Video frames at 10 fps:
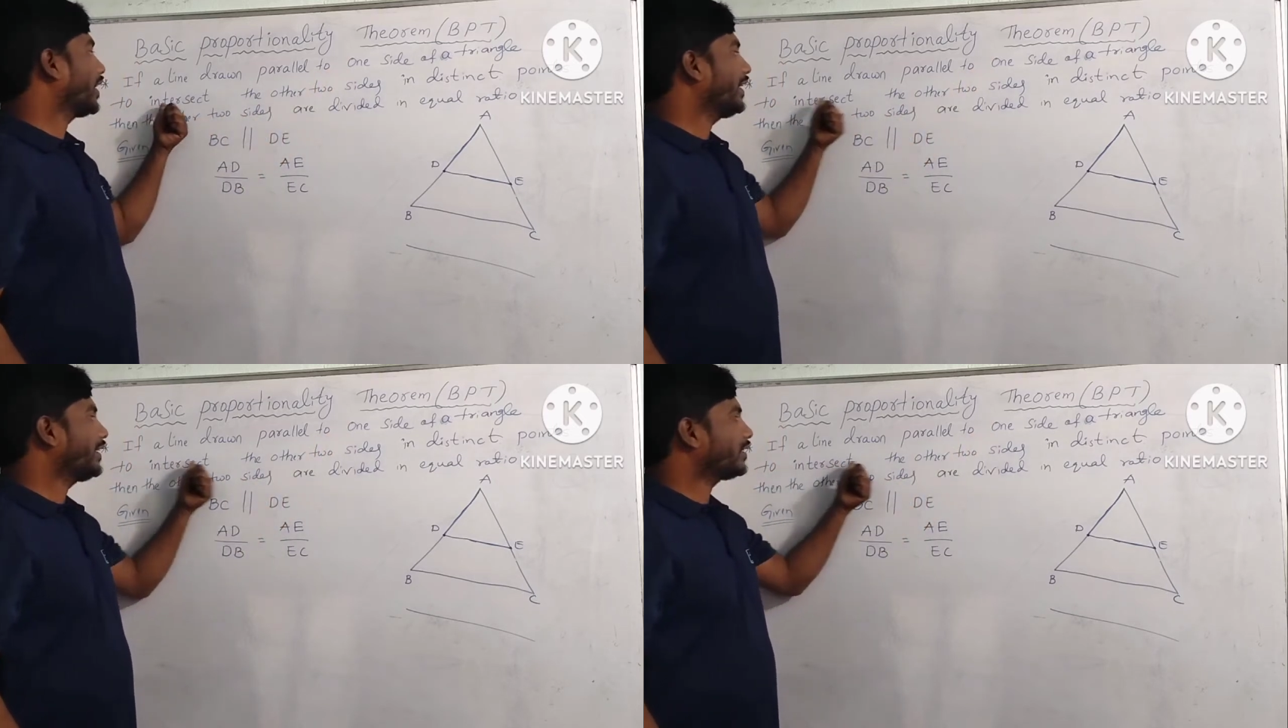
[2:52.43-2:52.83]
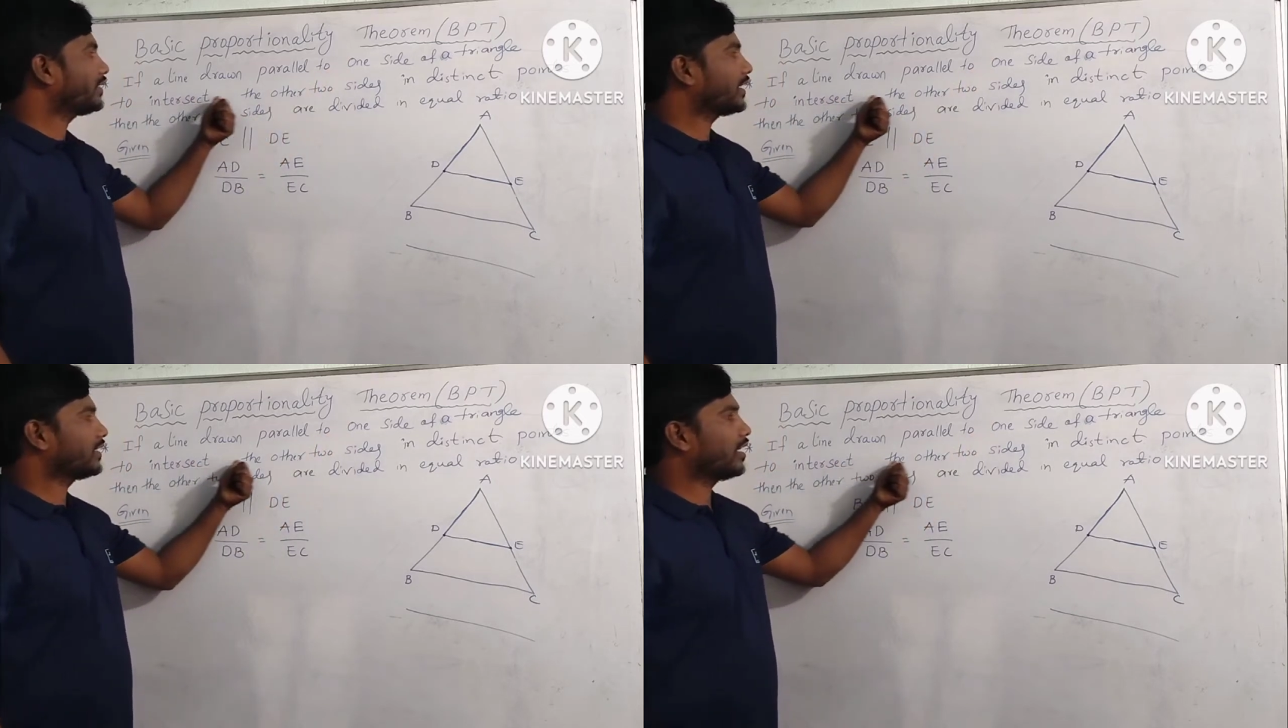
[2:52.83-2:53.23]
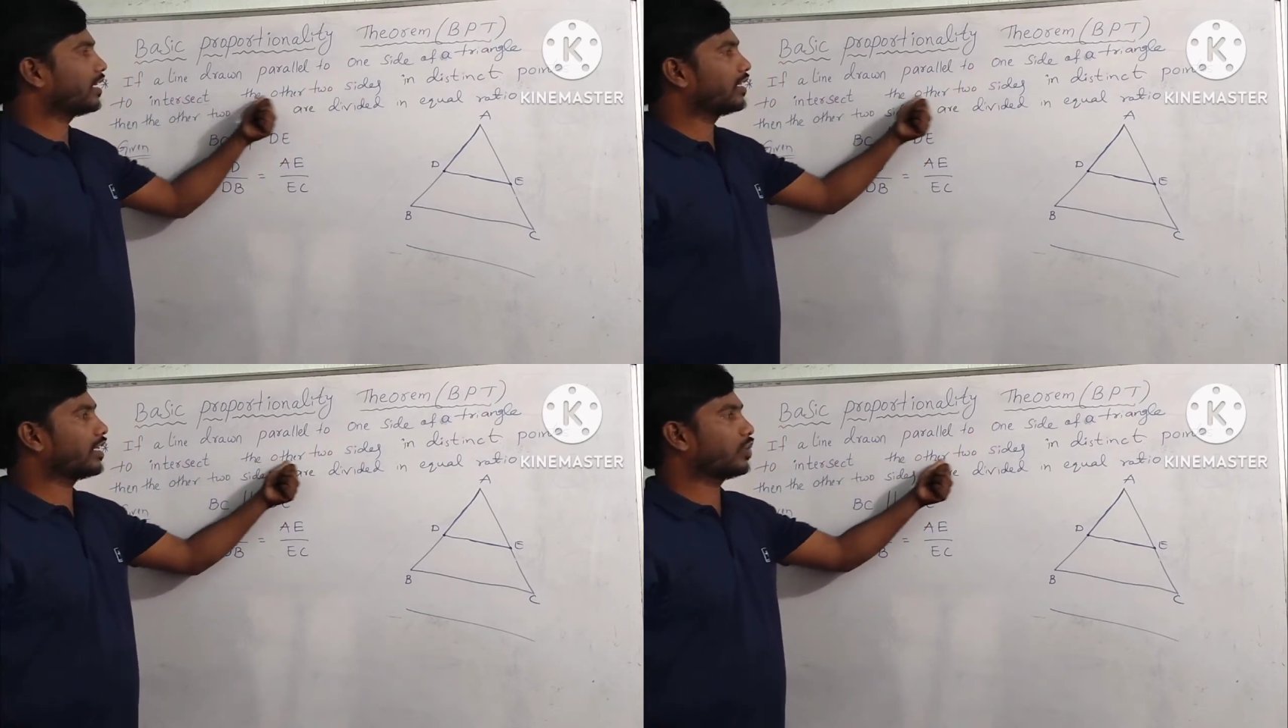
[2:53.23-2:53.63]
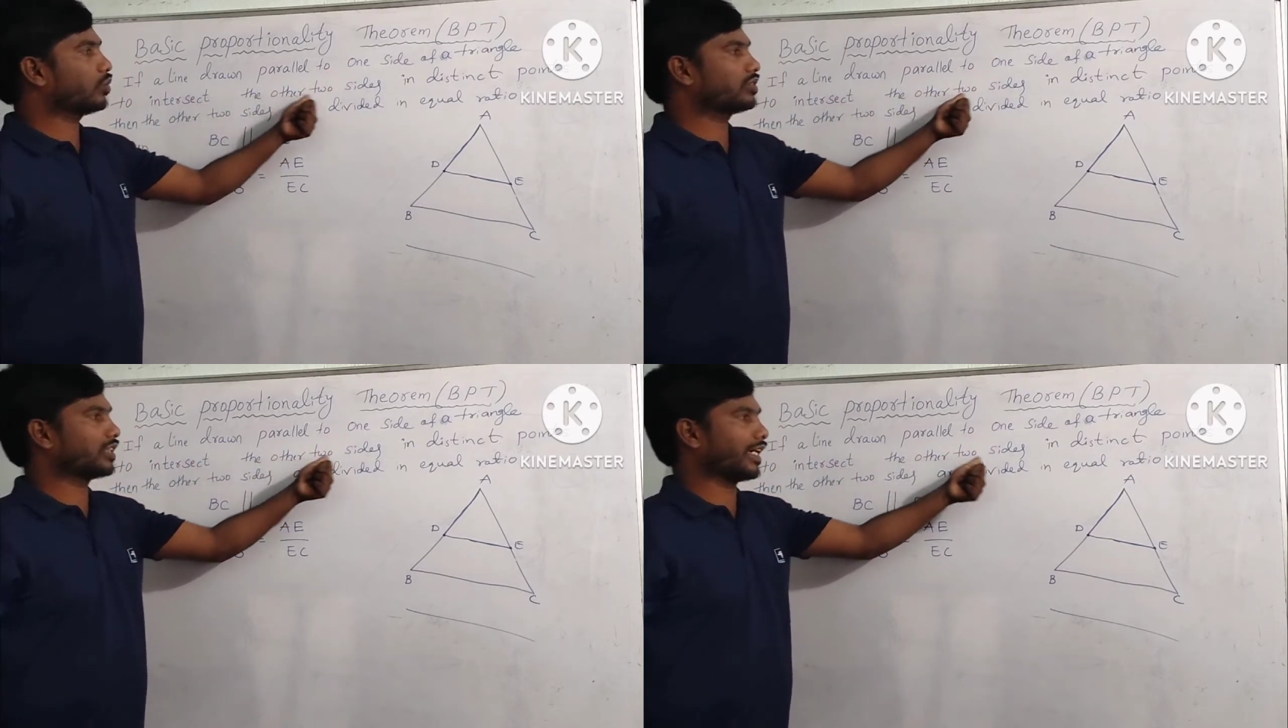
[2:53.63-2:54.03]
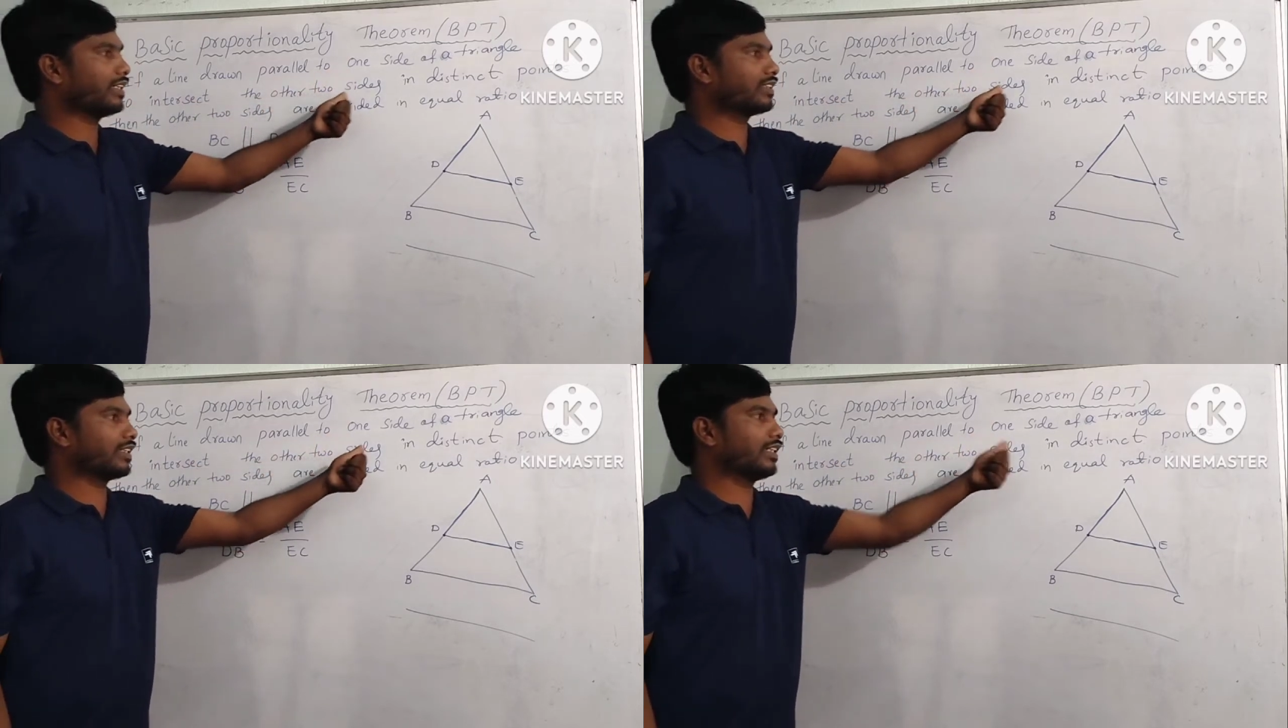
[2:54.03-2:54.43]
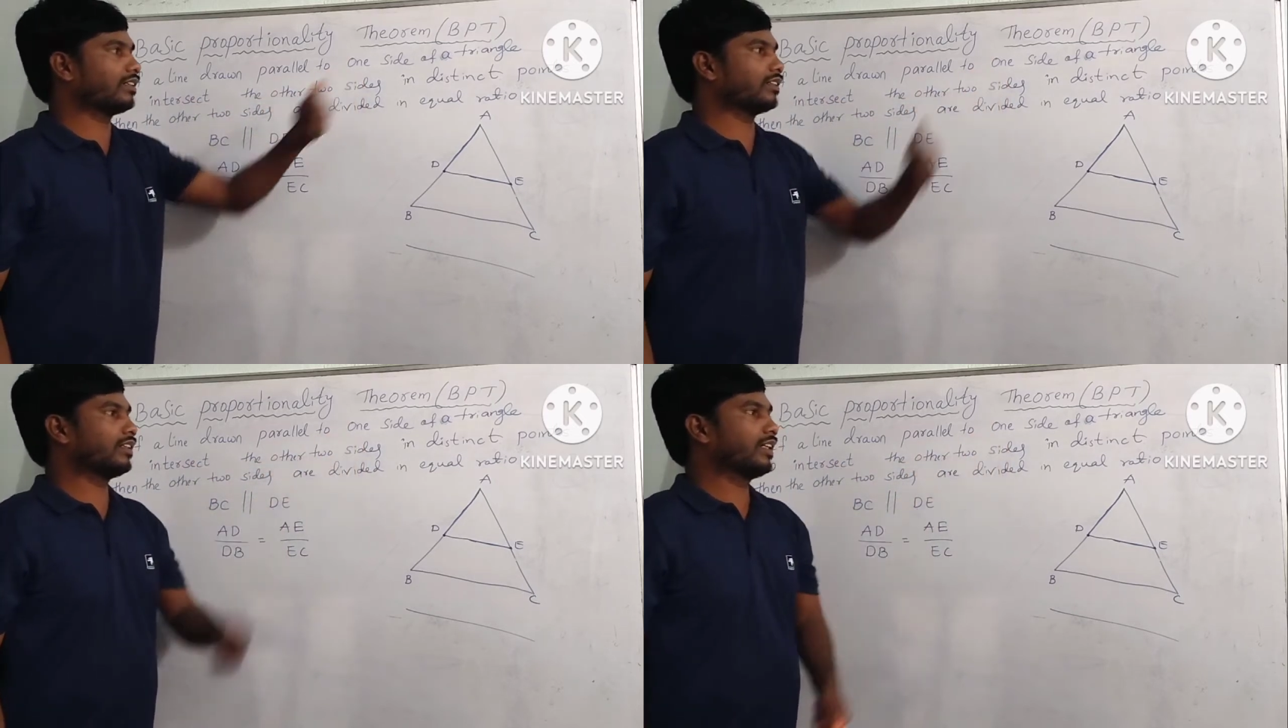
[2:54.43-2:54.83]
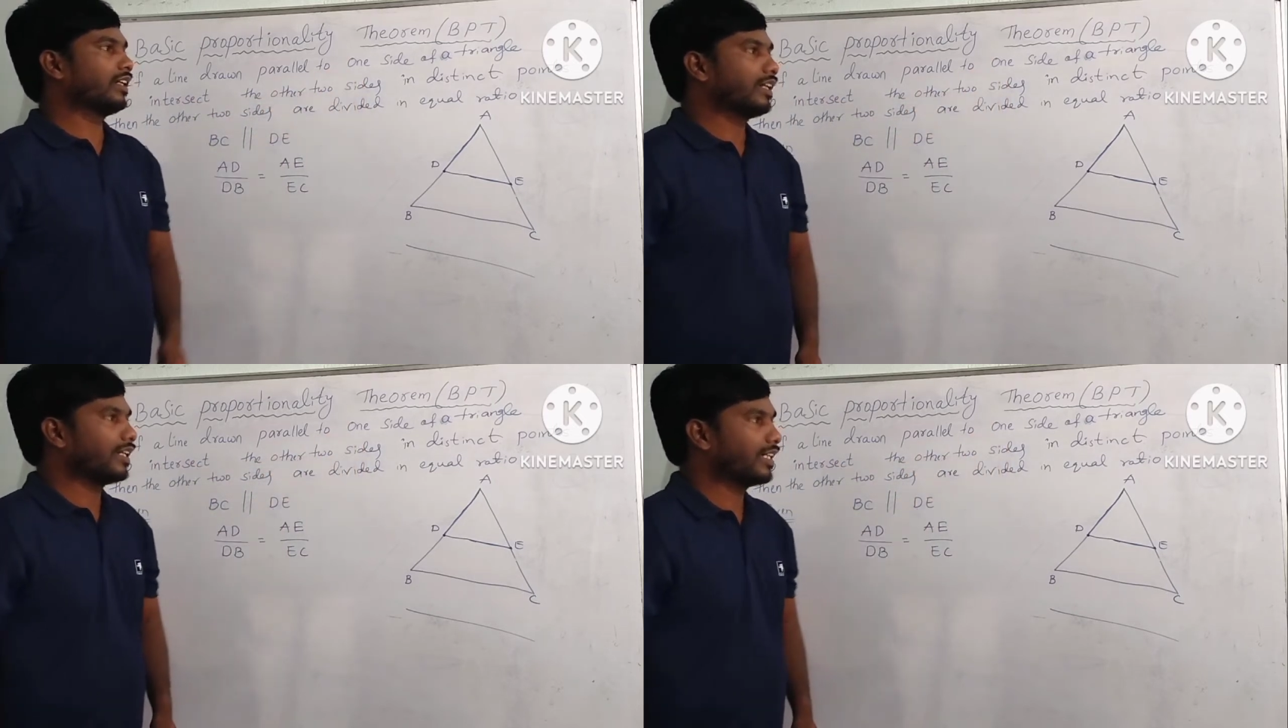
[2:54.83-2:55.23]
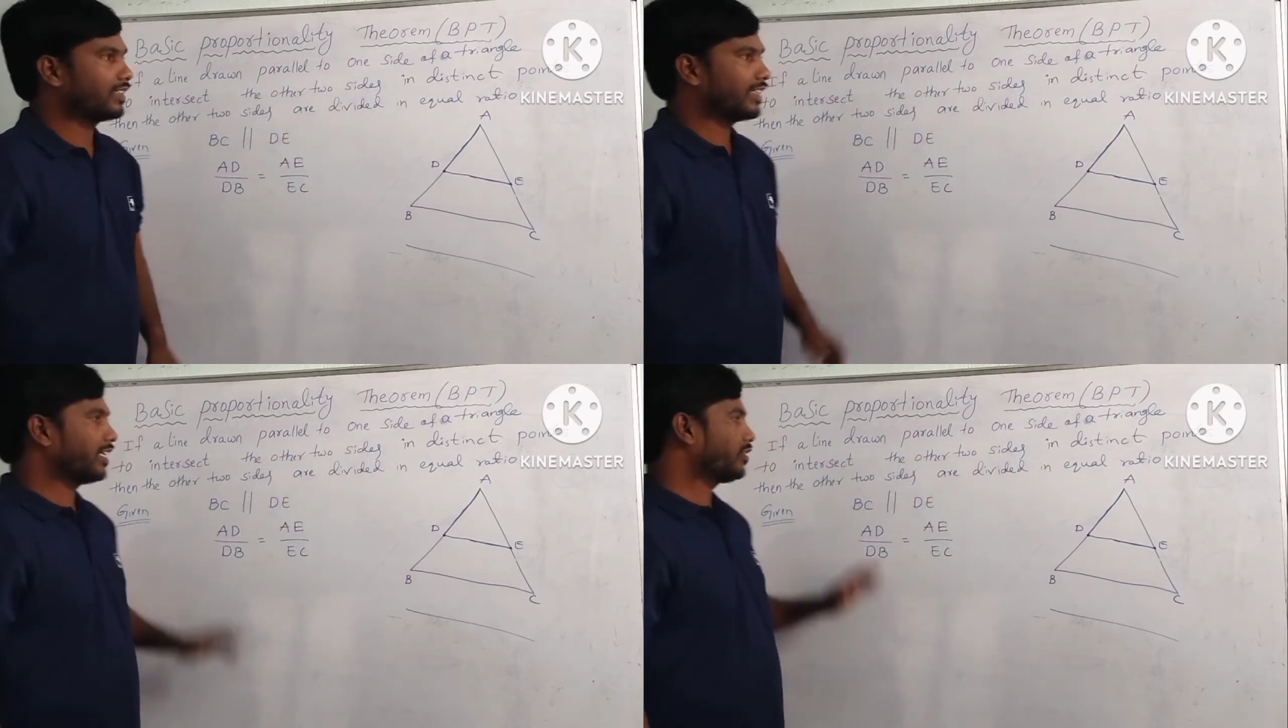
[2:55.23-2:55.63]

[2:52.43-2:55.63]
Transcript: the other two sides in distinct point,